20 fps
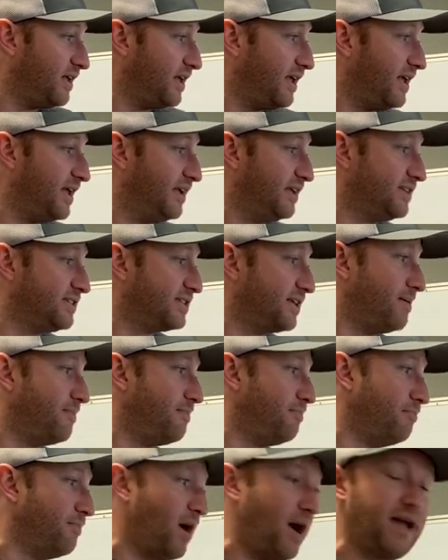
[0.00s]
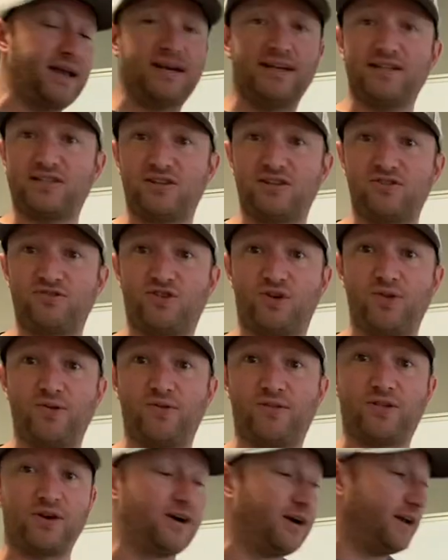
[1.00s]
is minus
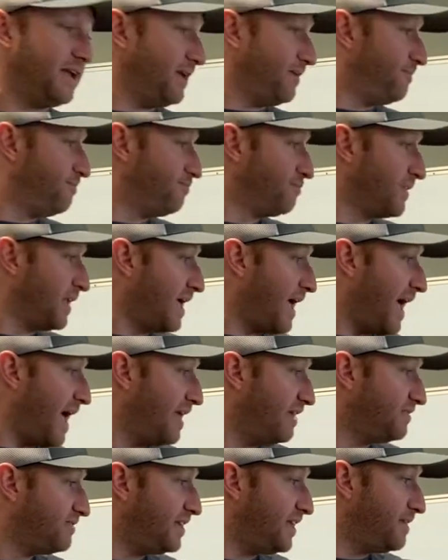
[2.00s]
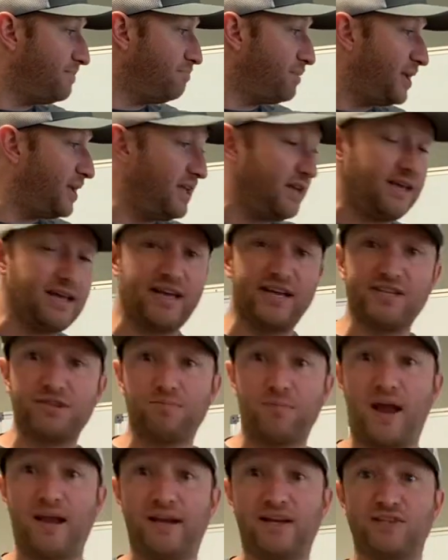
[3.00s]
230, and Team B is
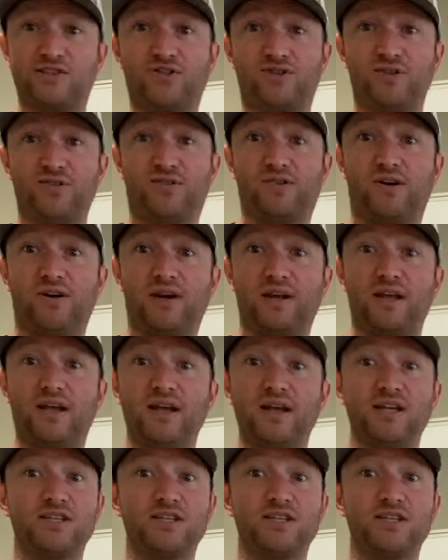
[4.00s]
minus 230.